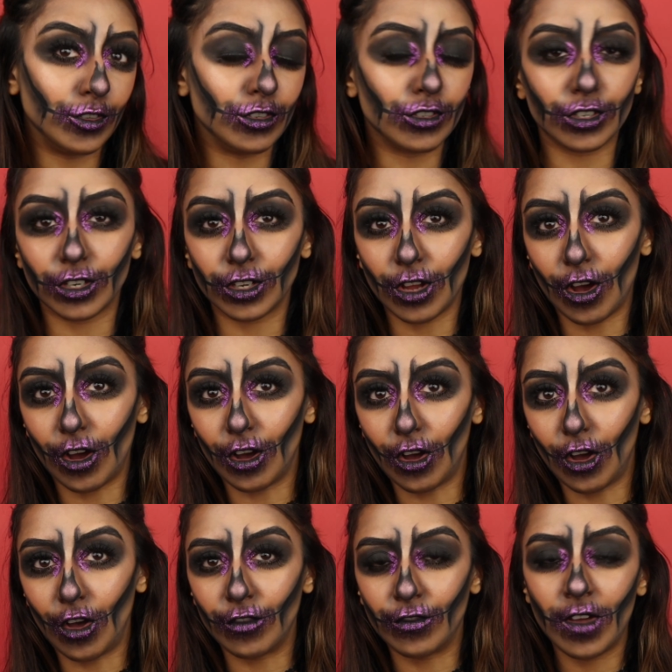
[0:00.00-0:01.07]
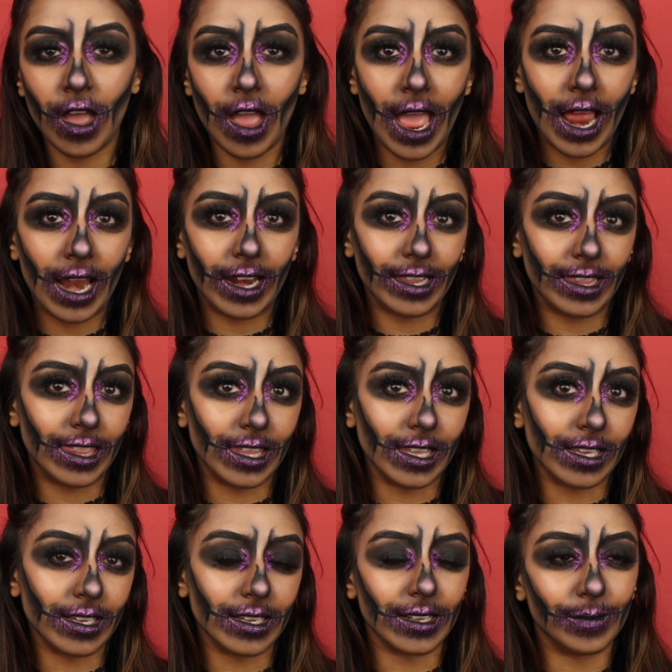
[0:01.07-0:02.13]
fusion of
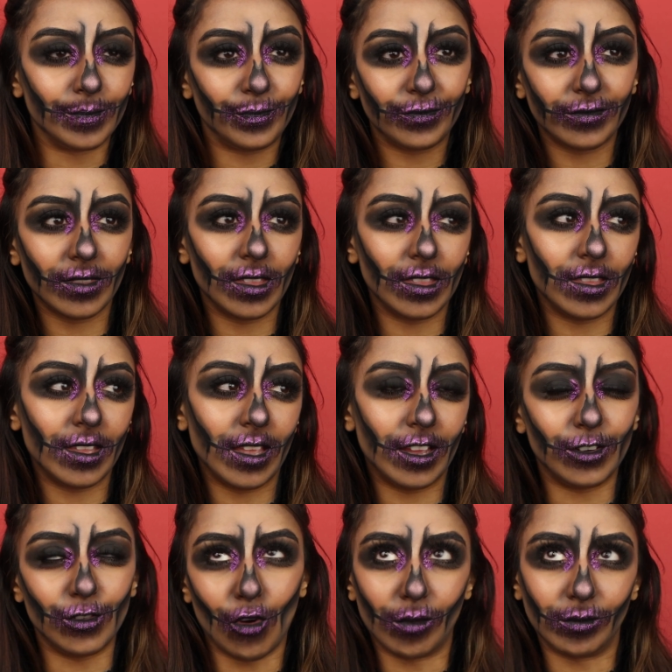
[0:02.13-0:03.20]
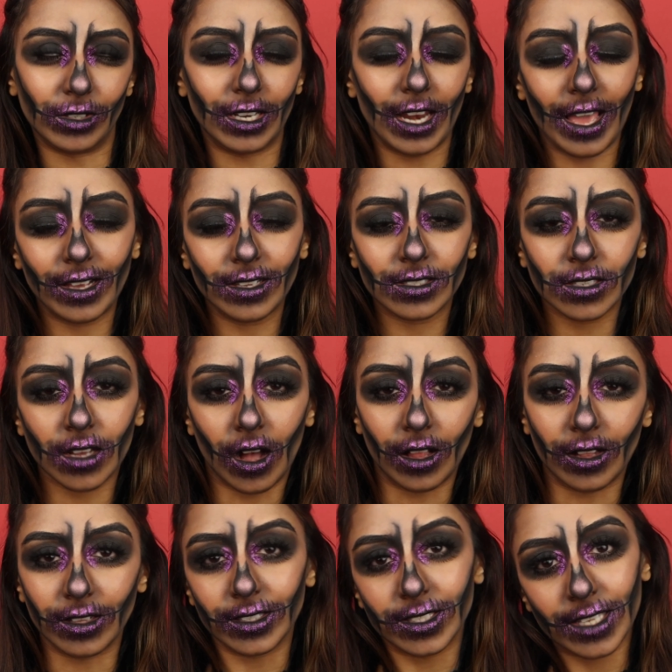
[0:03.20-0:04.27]
a normal like
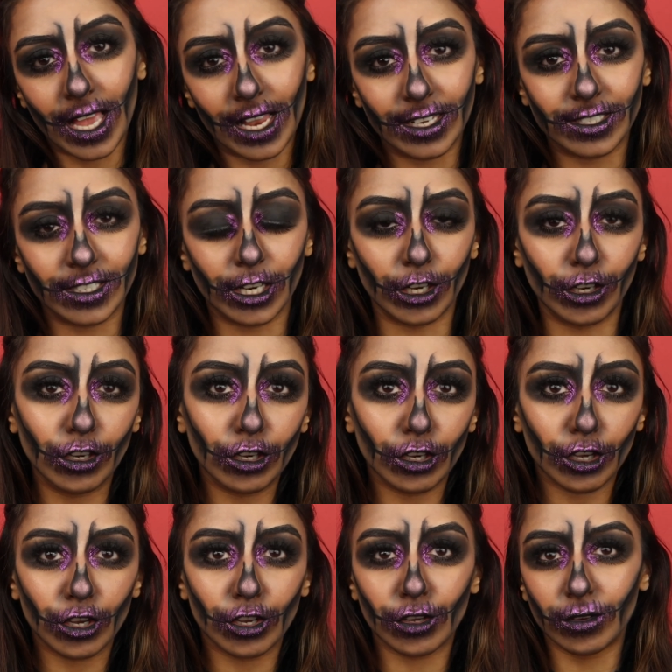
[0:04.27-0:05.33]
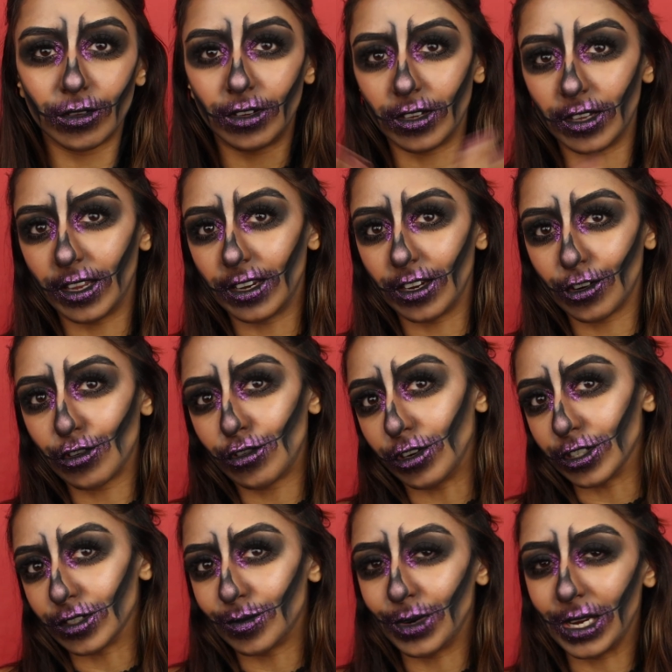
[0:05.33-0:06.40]
skull skeleton look and a
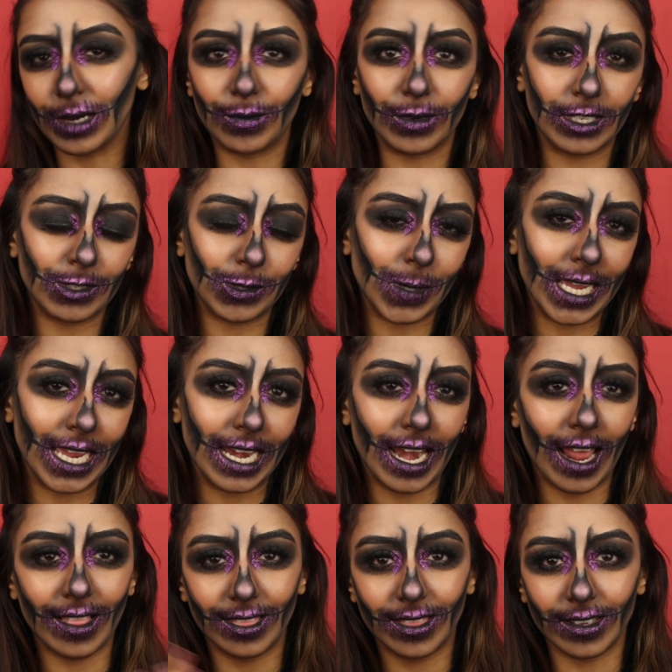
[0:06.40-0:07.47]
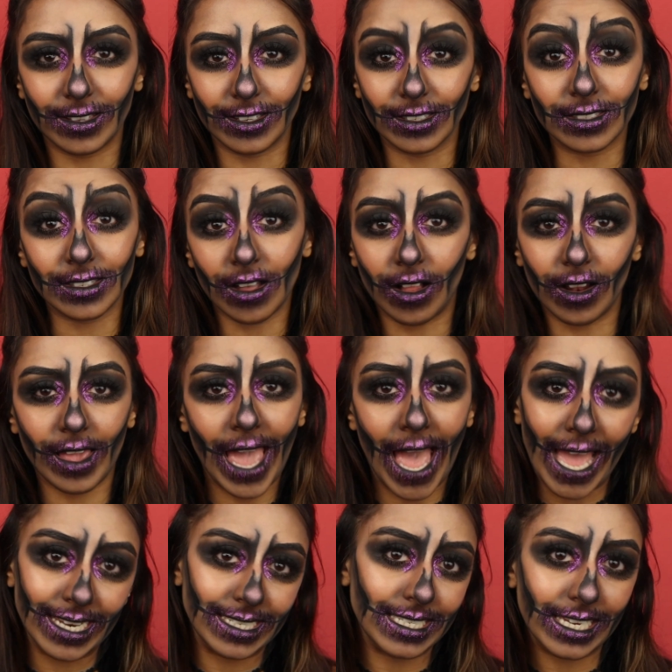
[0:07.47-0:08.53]
crossbreed between the skull
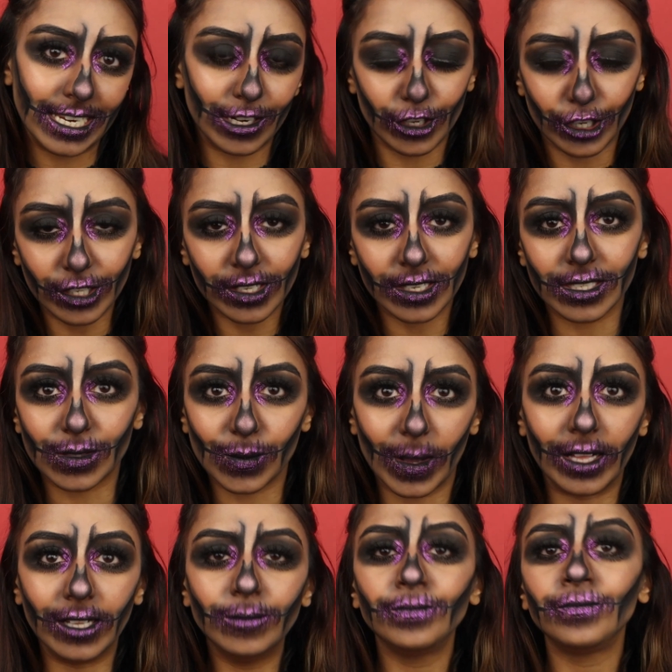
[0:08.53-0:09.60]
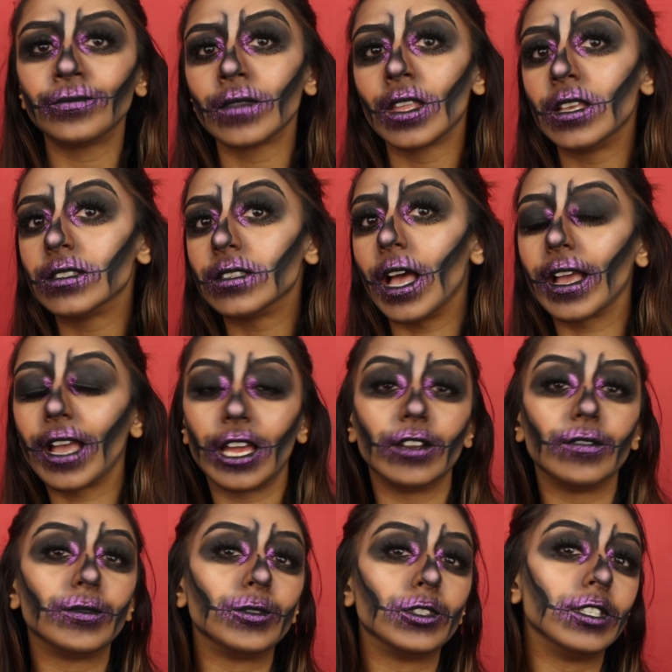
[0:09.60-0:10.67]
candy look as well. So I kind
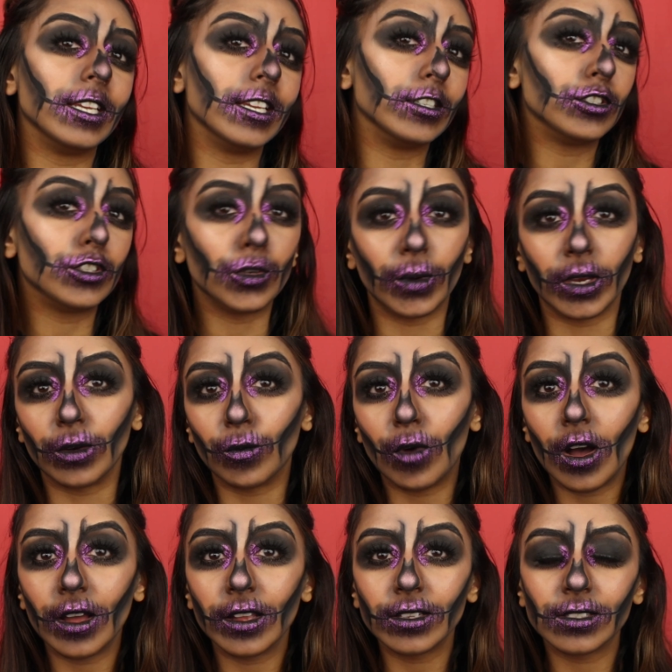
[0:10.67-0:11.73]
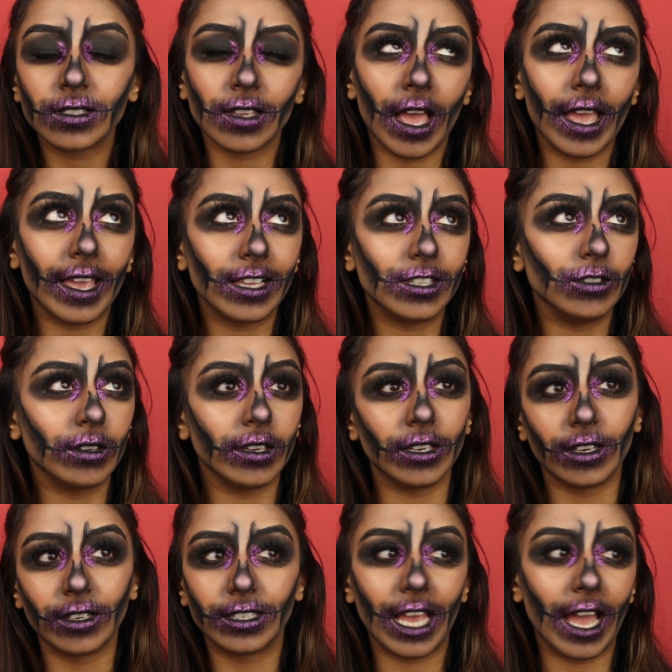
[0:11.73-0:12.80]
of did 2 in 1. So I guess you
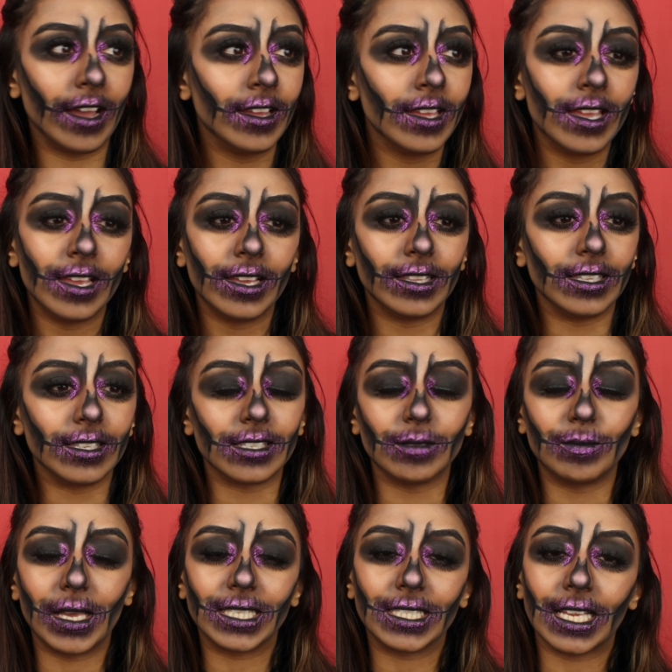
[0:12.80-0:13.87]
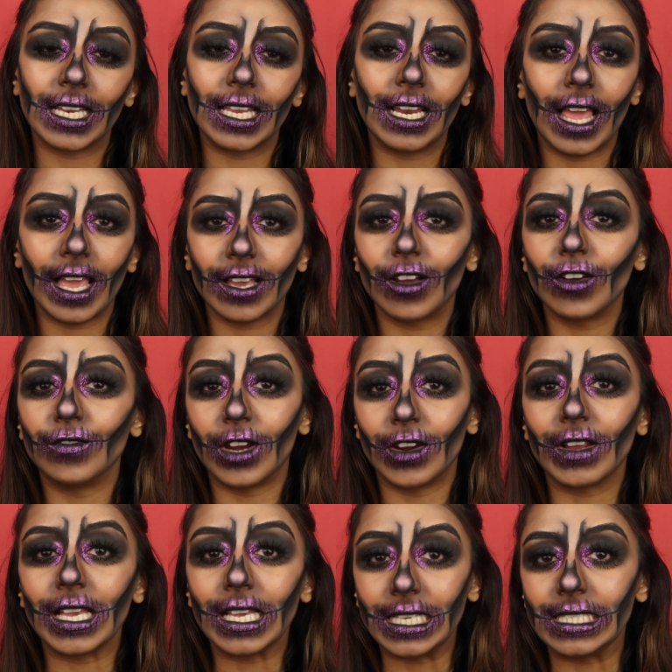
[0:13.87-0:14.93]
can, yeah, this is basically like a
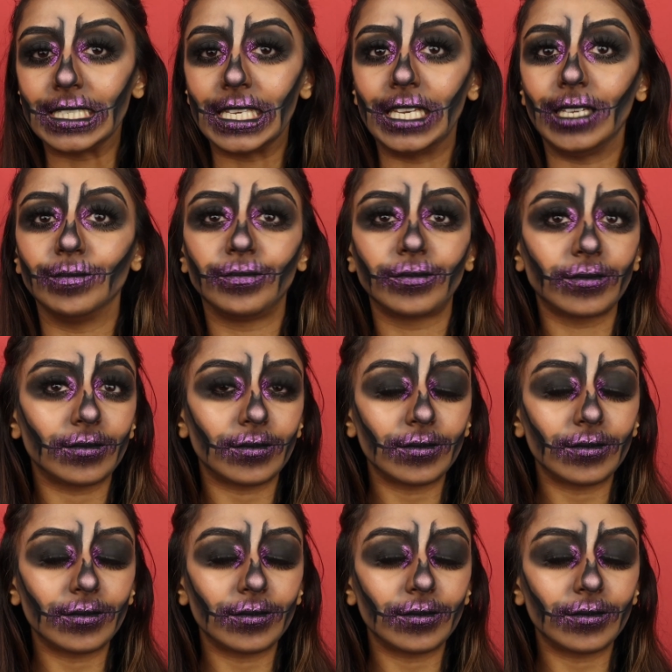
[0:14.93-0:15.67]
very easy